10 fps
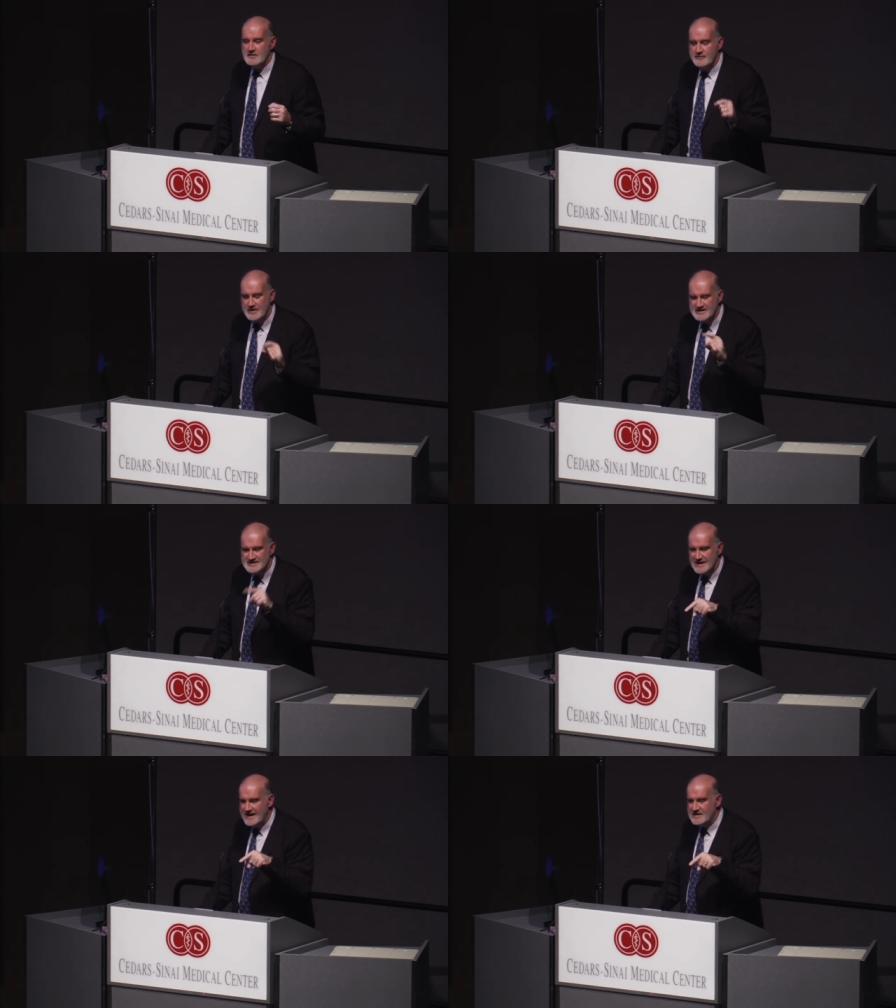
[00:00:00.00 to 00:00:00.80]
if we could
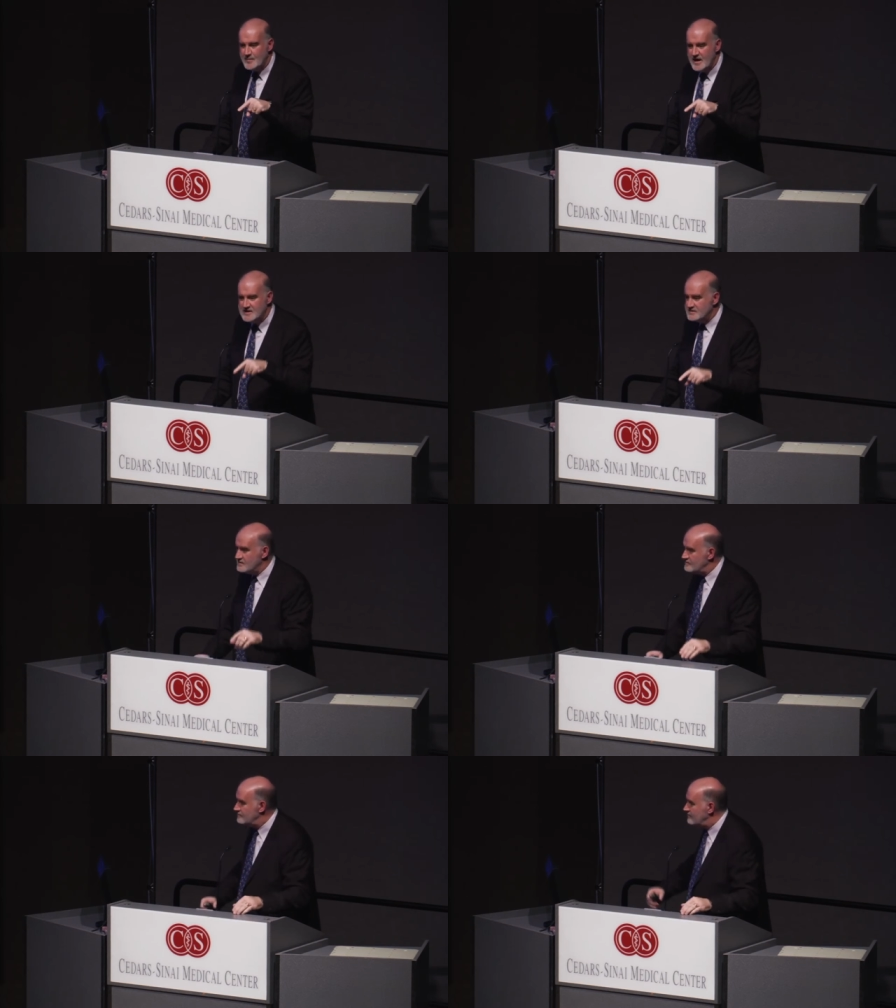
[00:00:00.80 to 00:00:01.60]
select a patient
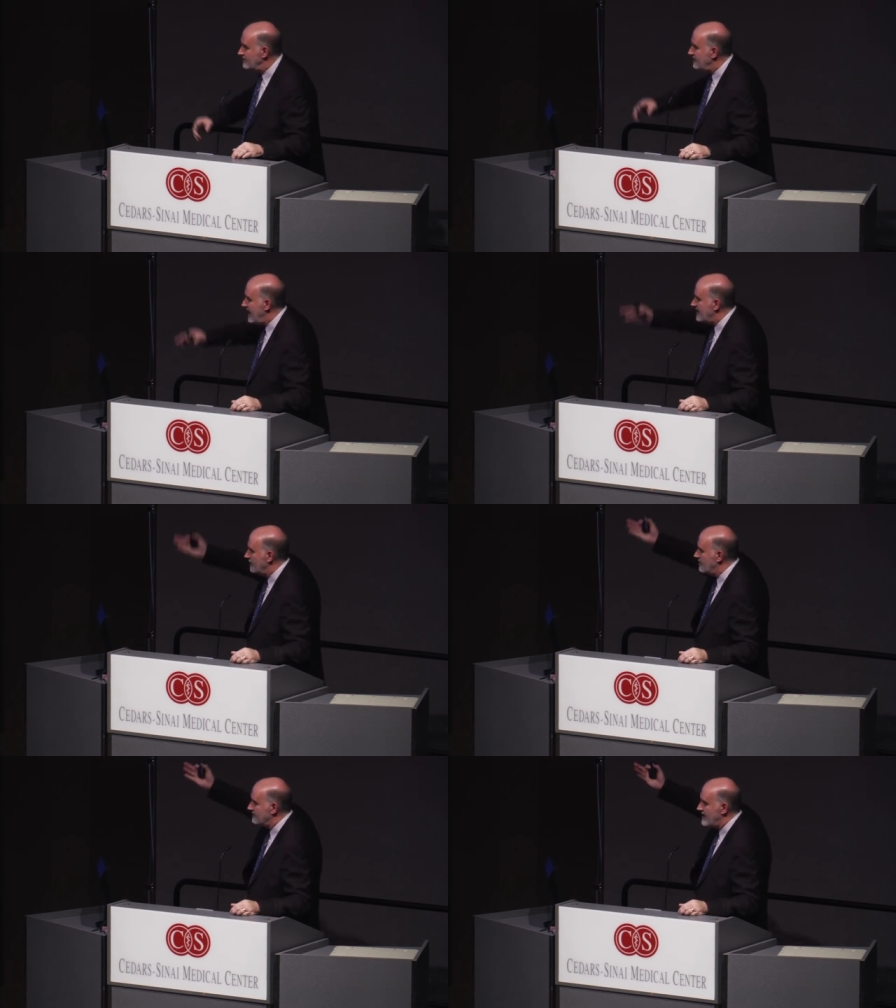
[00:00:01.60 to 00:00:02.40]
and if you had a
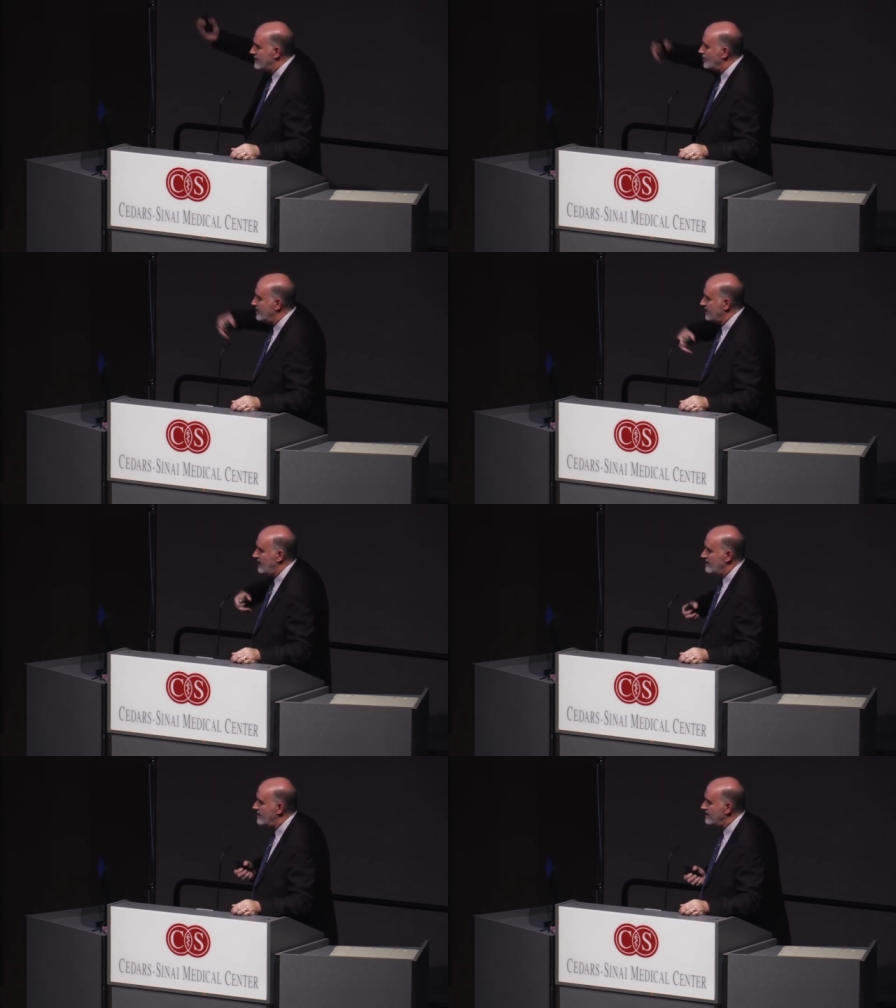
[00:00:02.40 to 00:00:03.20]
lot of carbonic
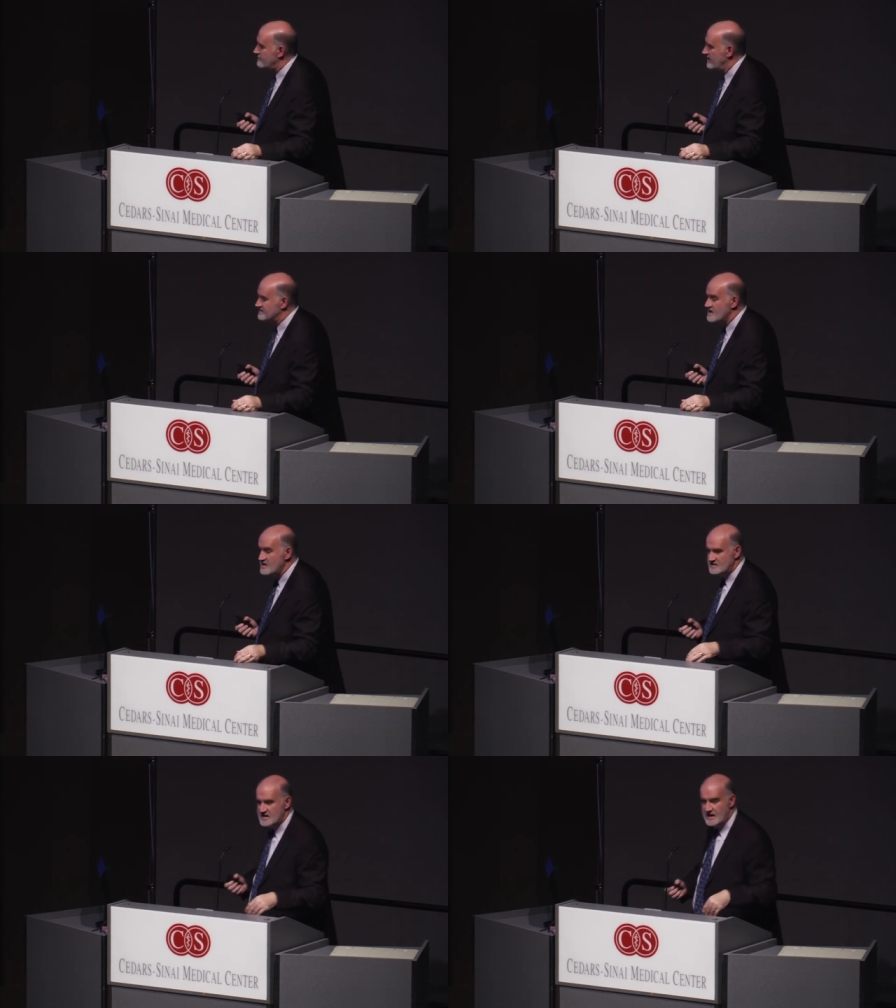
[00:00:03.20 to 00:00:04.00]
anhydrase,
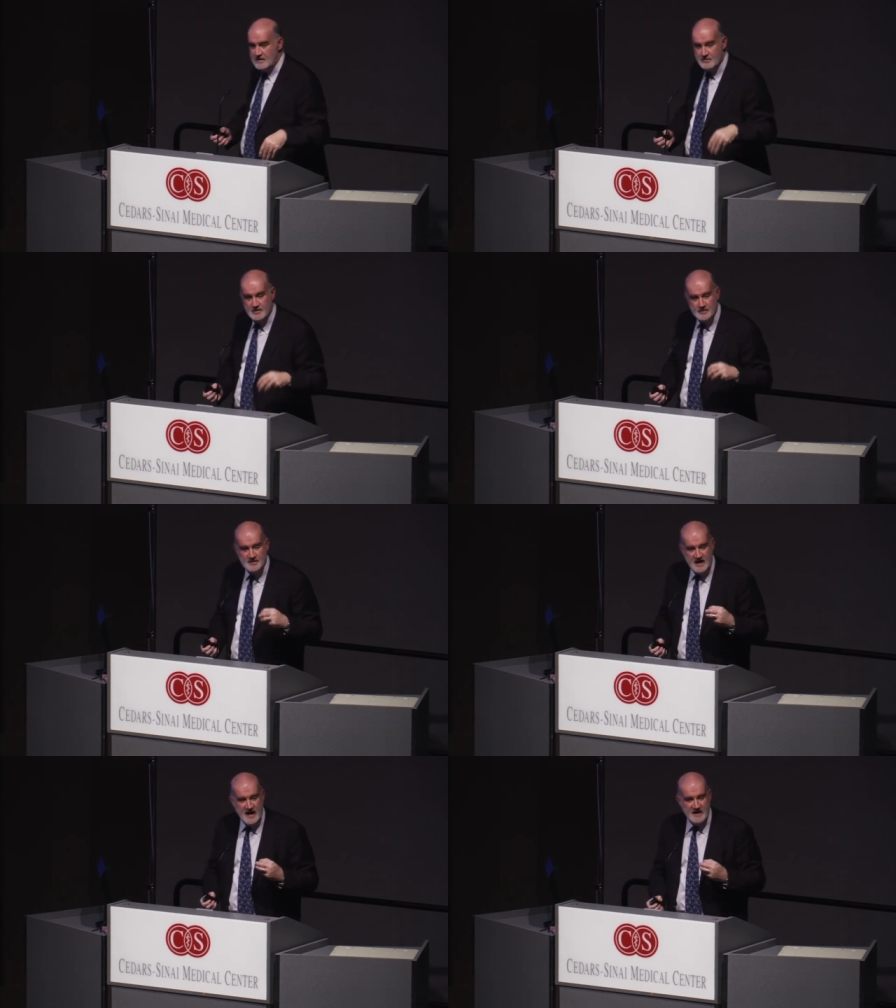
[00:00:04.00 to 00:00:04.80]
say you're a
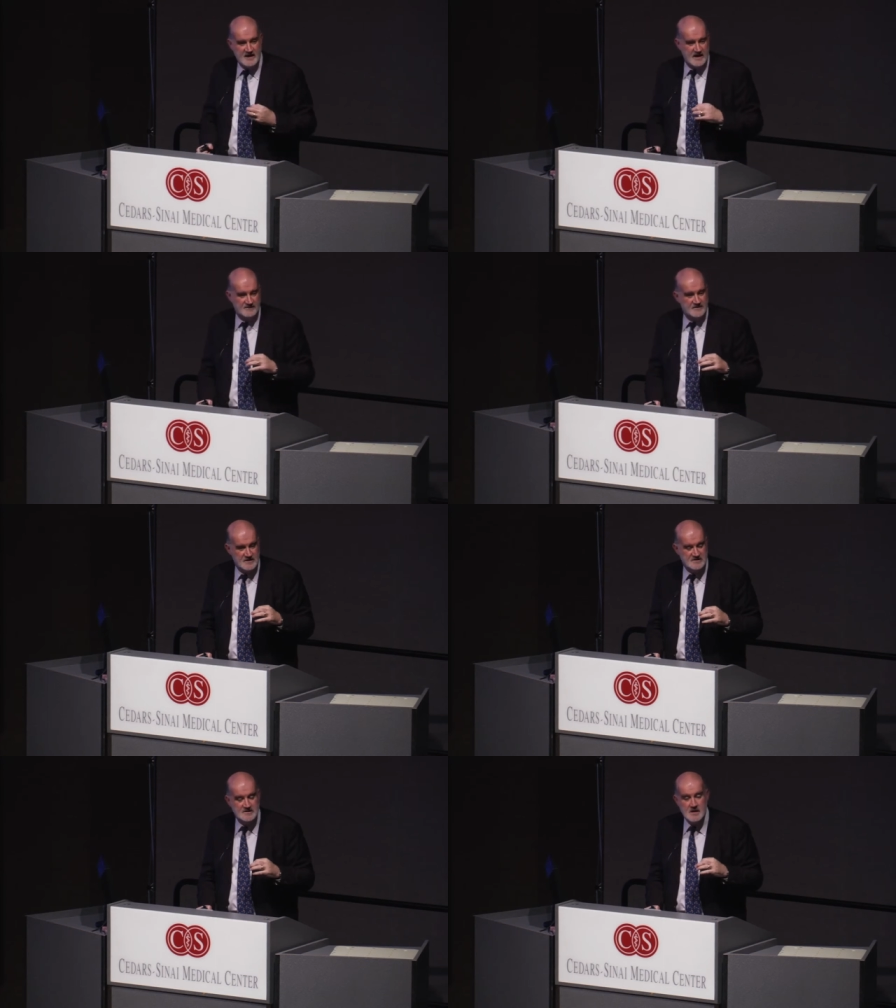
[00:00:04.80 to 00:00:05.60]
good candidate for
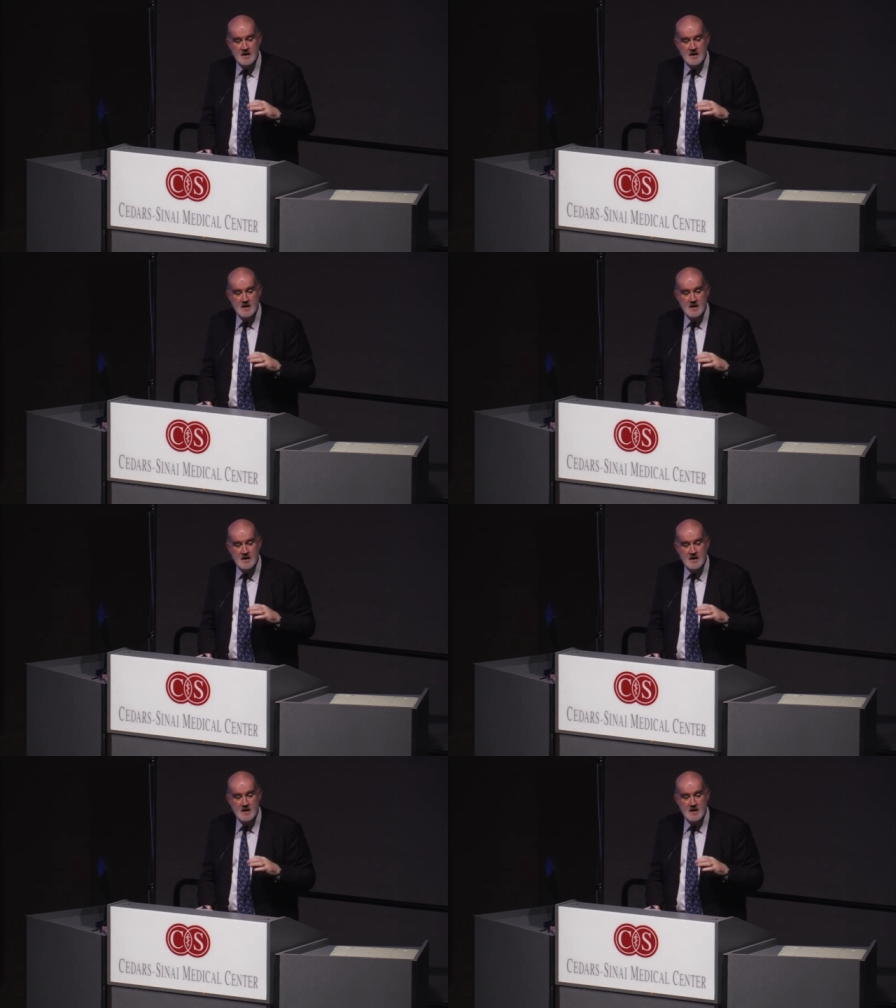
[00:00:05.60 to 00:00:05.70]
this.